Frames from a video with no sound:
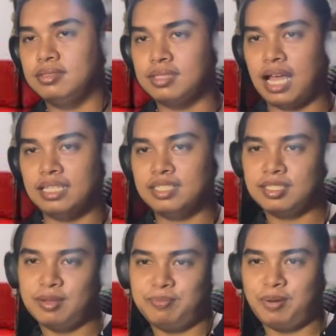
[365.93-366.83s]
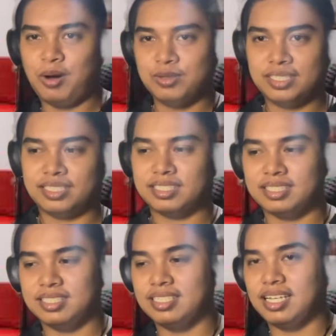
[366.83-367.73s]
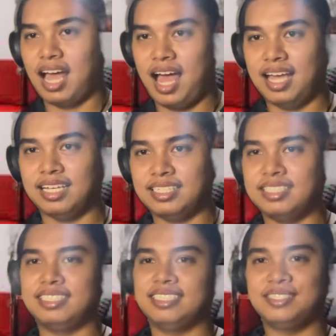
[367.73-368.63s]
That's the post, guys.